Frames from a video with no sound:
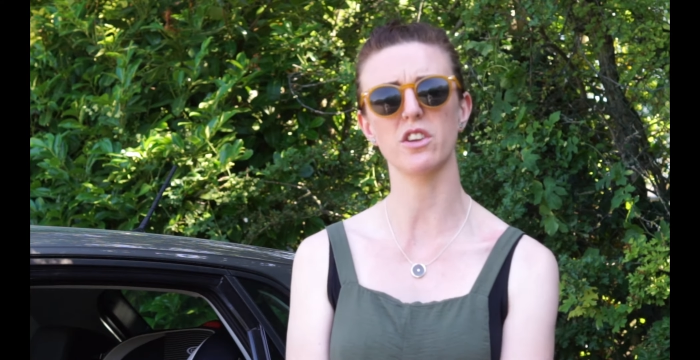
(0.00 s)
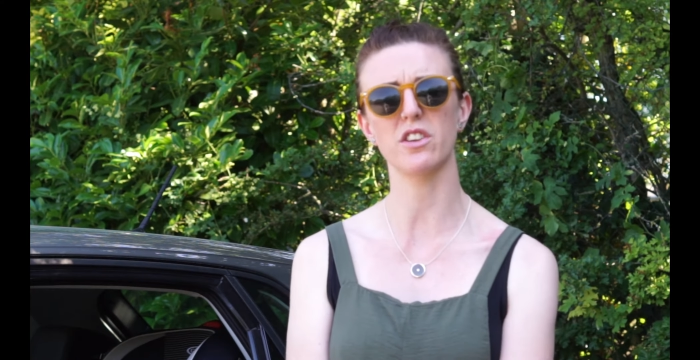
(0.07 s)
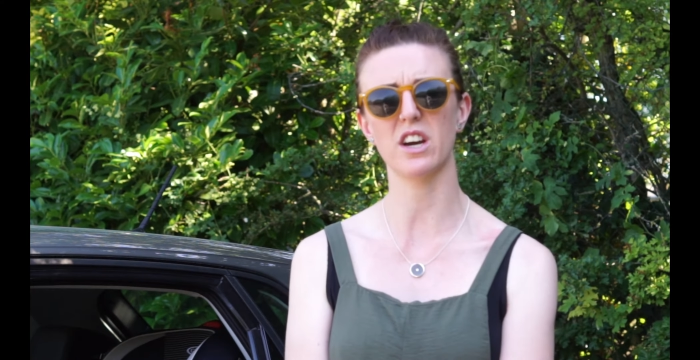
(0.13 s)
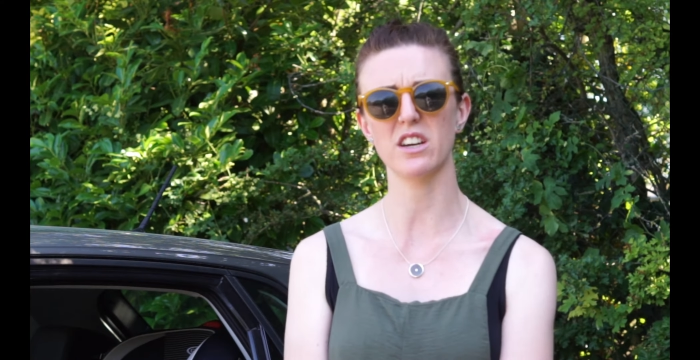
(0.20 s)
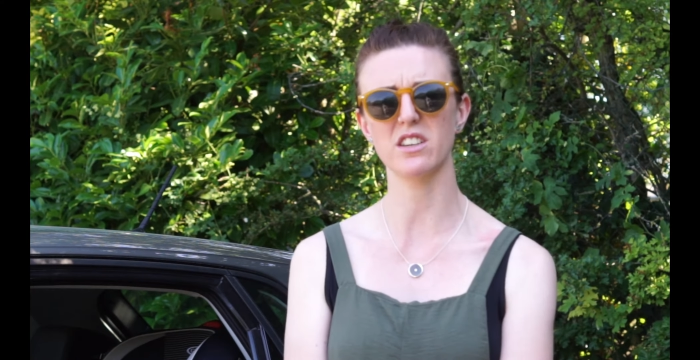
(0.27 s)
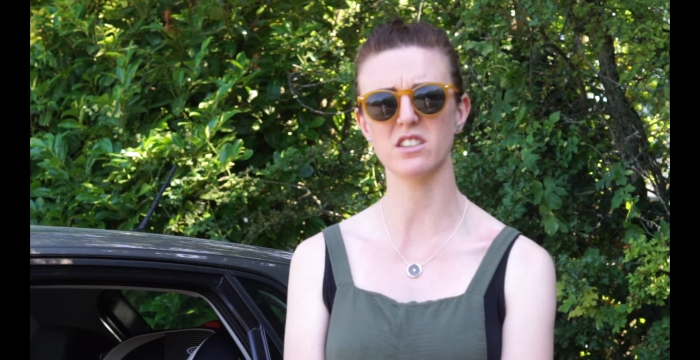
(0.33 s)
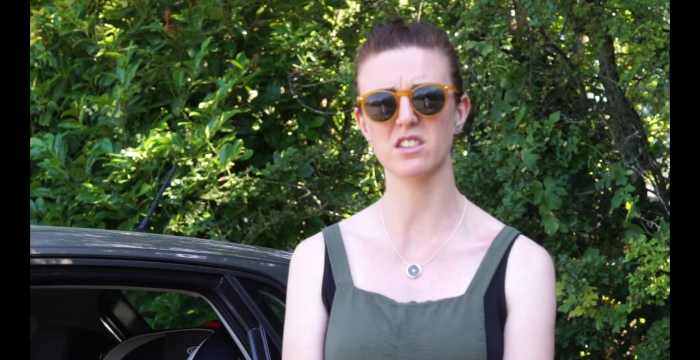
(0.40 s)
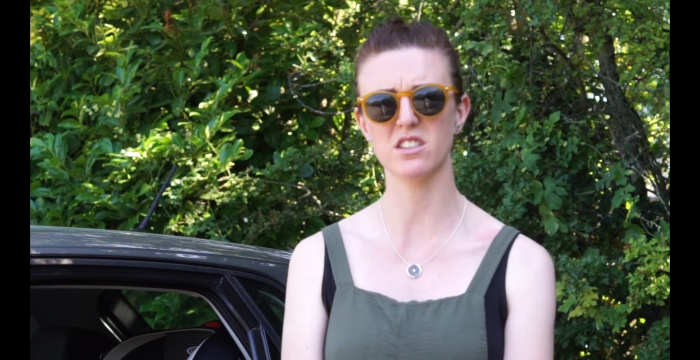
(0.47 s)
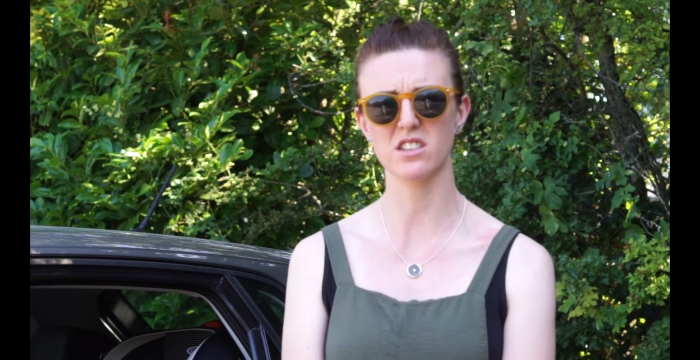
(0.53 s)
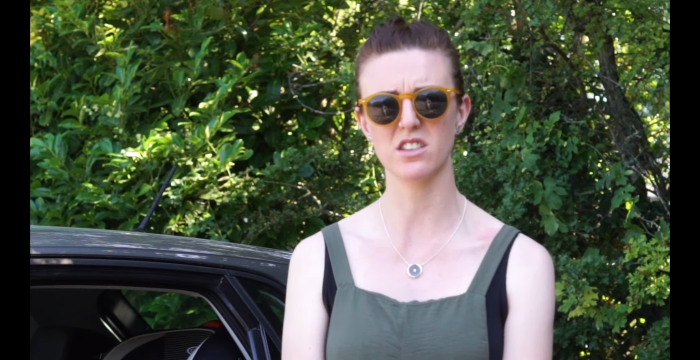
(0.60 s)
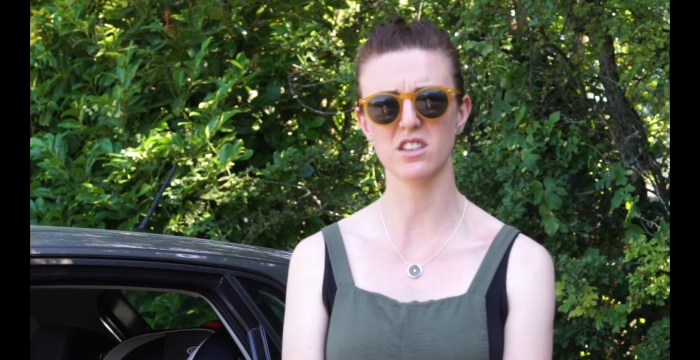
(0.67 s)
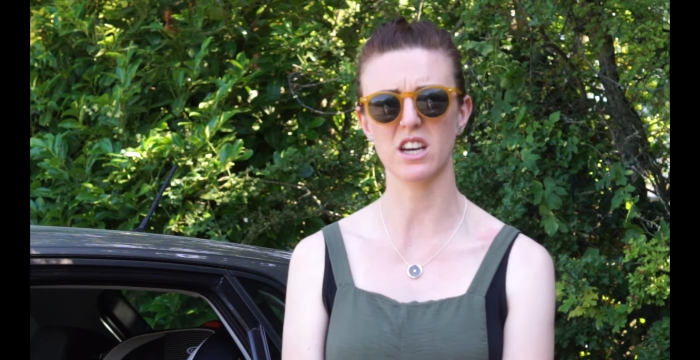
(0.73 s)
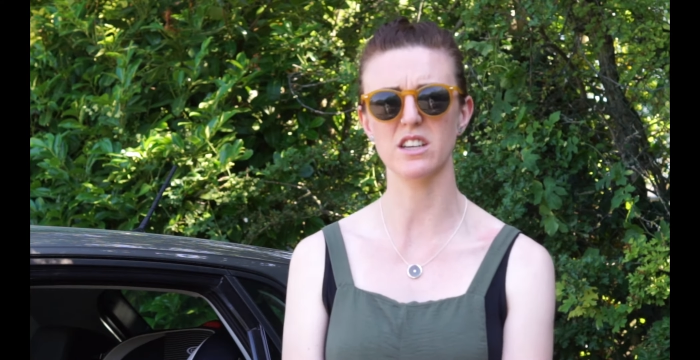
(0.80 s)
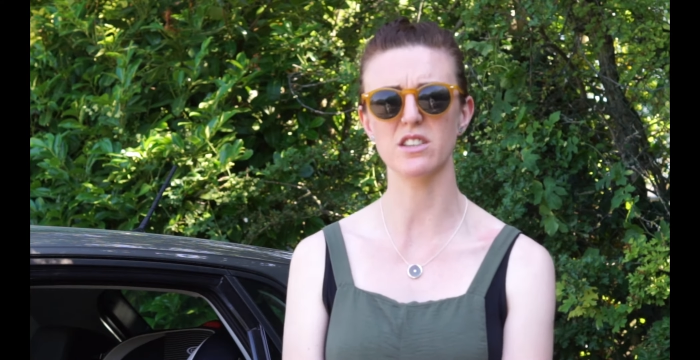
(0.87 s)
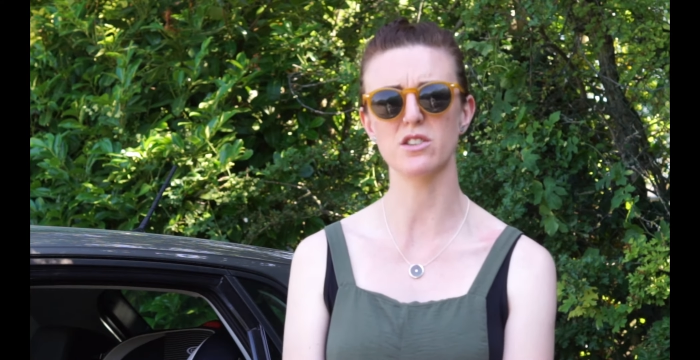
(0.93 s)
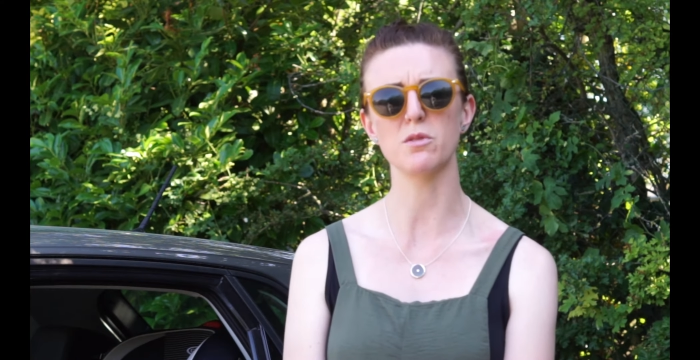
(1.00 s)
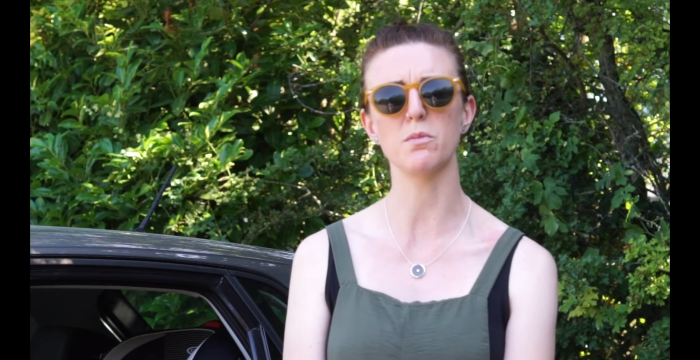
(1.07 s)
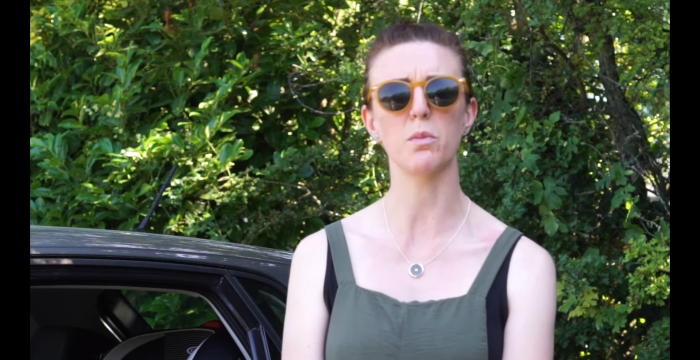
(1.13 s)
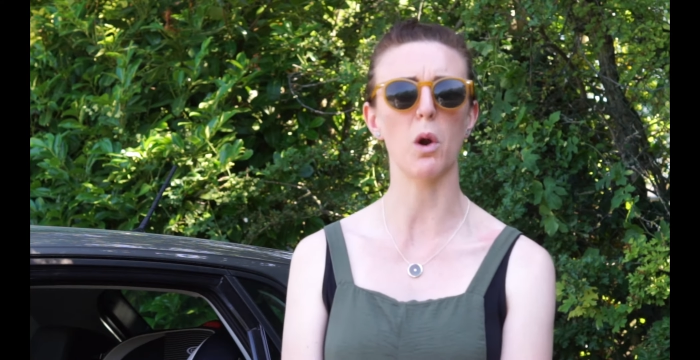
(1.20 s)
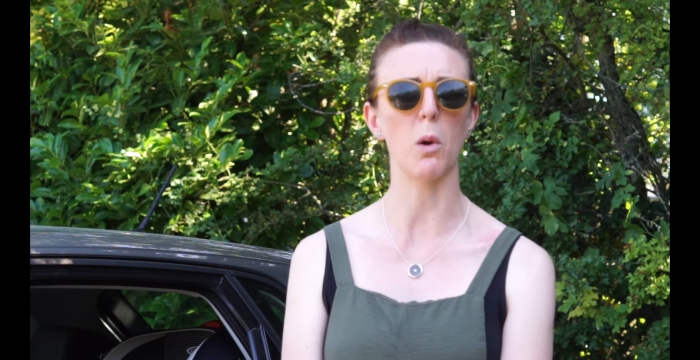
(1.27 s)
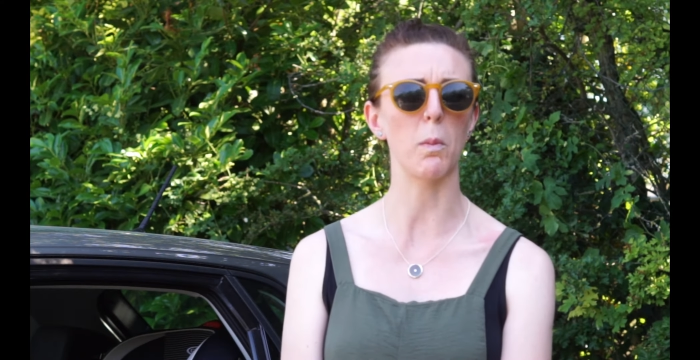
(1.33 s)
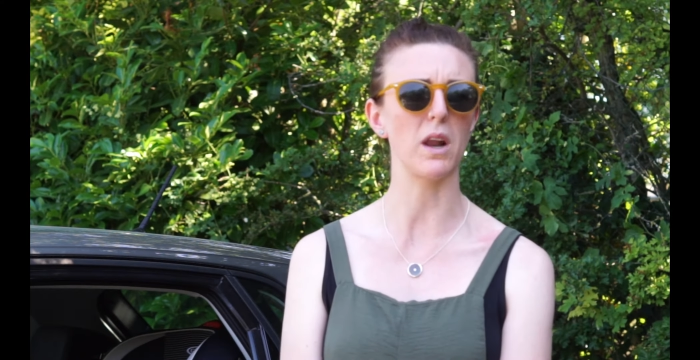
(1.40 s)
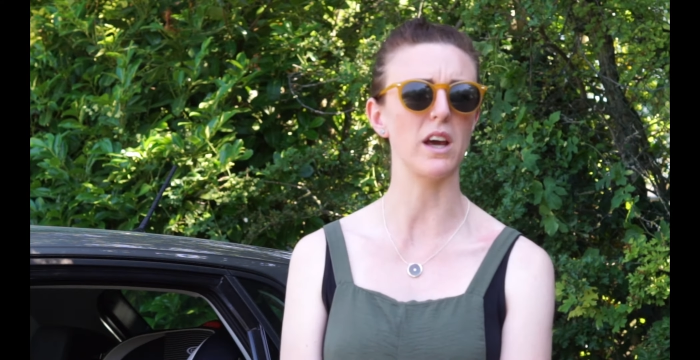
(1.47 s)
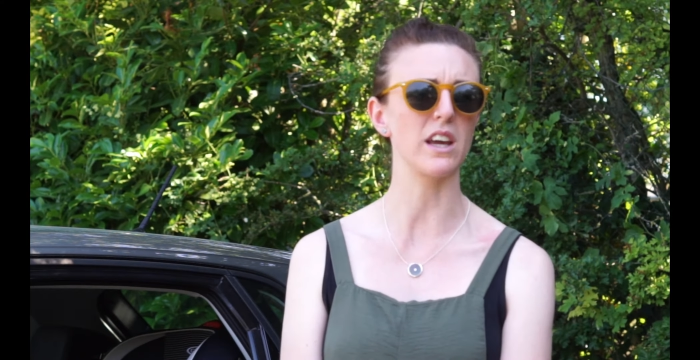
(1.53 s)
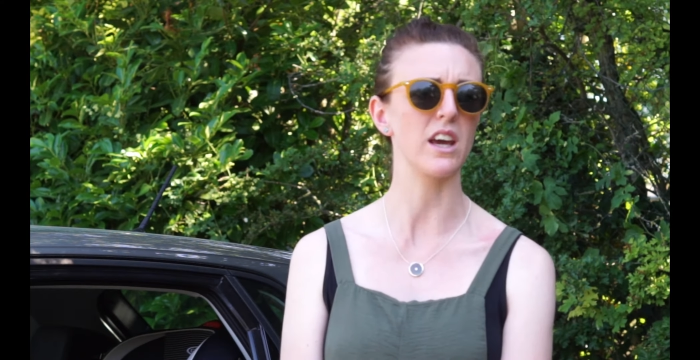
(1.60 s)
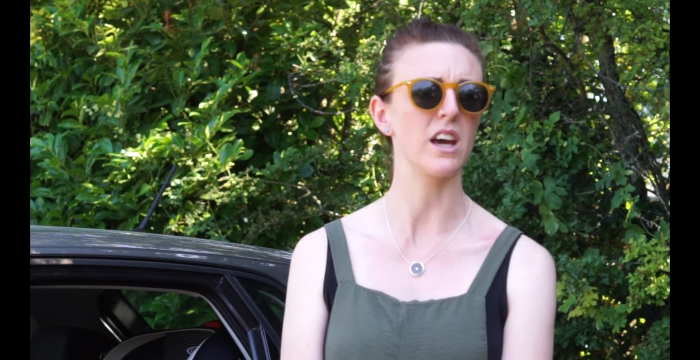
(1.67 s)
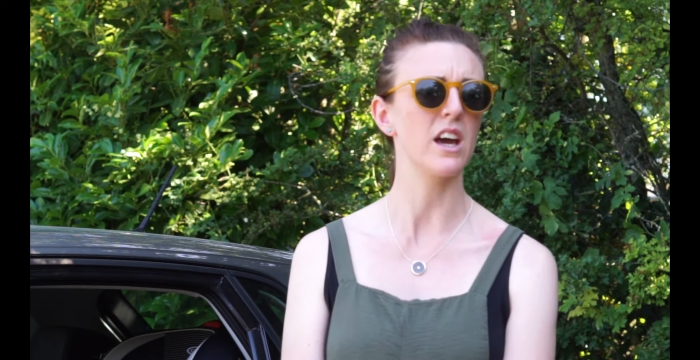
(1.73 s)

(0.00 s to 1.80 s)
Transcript: that is done properly.